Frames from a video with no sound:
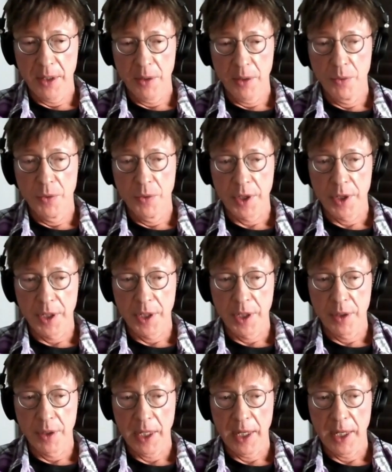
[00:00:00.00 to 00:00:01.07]
work
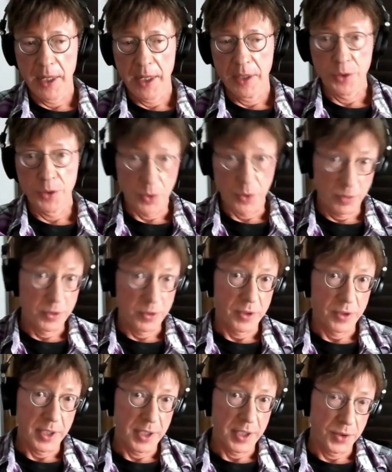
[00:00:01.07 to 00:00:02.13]
at
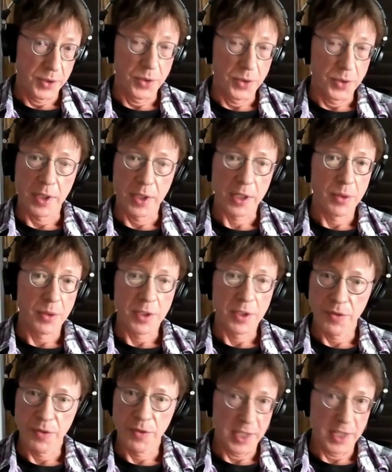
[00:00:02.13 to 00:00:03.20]
NORML in New York was
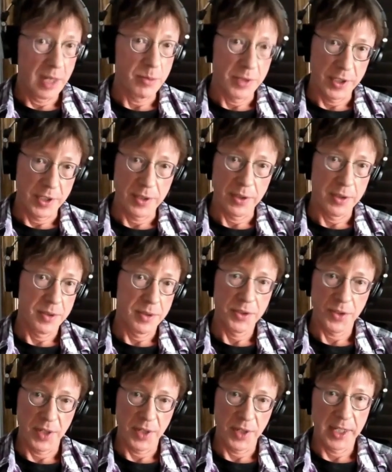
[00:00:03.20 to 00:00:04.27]
phenomenal,
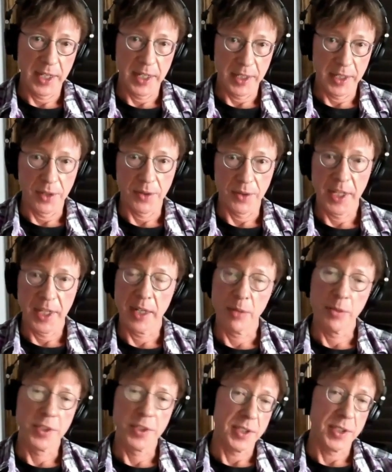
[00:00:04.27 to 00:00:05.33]
trying to get you know
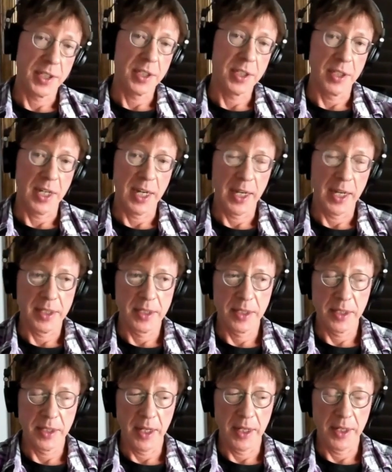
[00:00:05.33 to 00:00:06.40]
cannabis legalized,
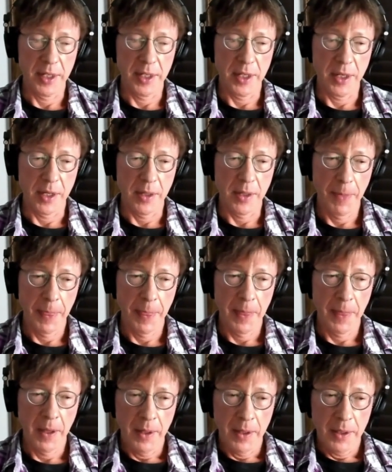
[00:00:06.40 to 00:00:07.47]
and uh,
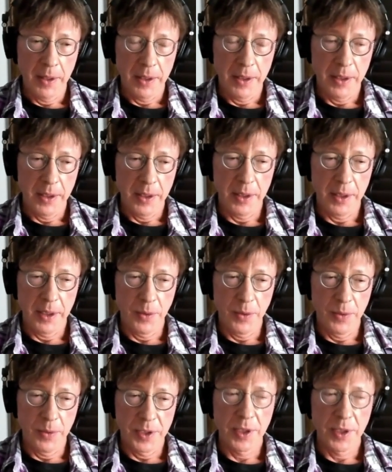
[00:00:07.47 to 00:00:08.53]
he
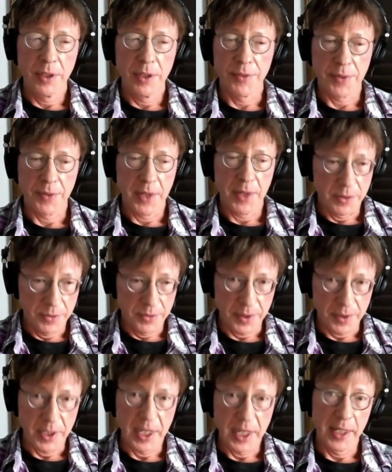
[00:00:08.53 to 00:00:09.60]
was a good friend for
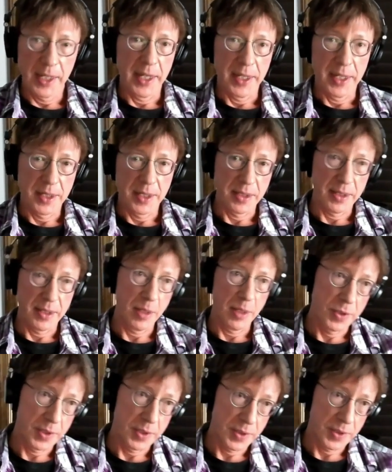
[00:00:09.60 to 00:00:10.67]
decades. His name
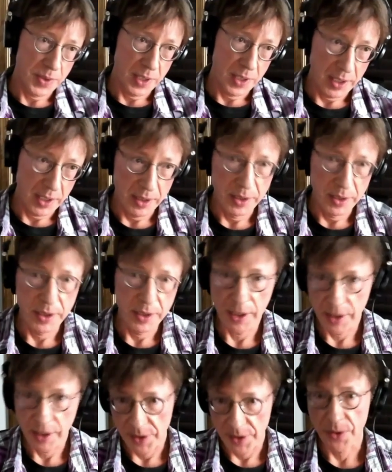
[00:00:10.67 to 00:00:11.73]
was uh,
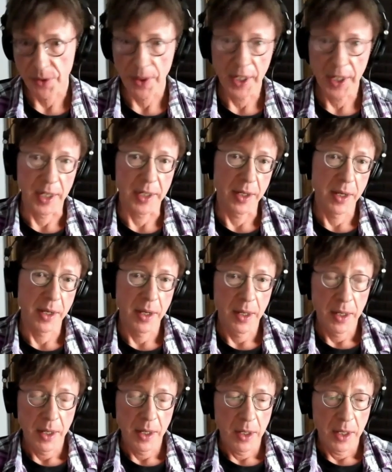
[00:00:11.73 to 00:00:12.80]
Douglas Green,
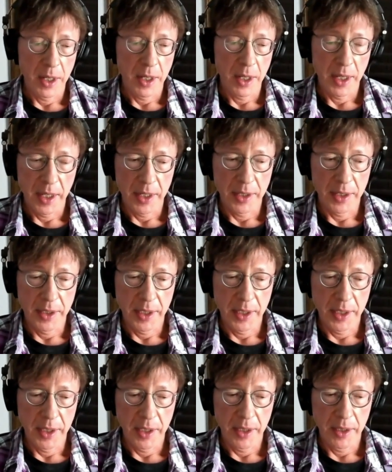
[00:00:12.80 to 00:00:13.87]
and
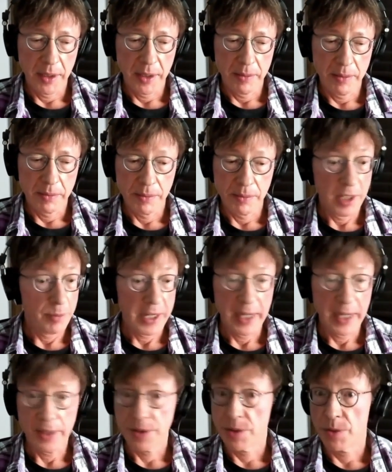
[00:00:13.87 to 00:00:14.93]
he he
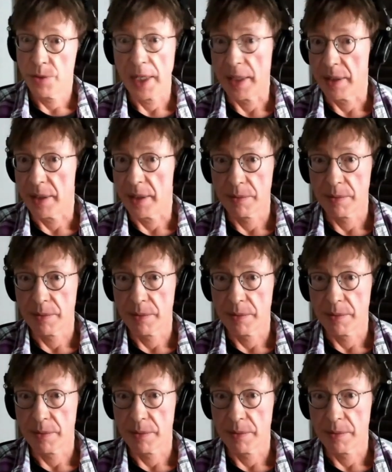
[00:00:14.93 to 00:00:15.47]
passed away,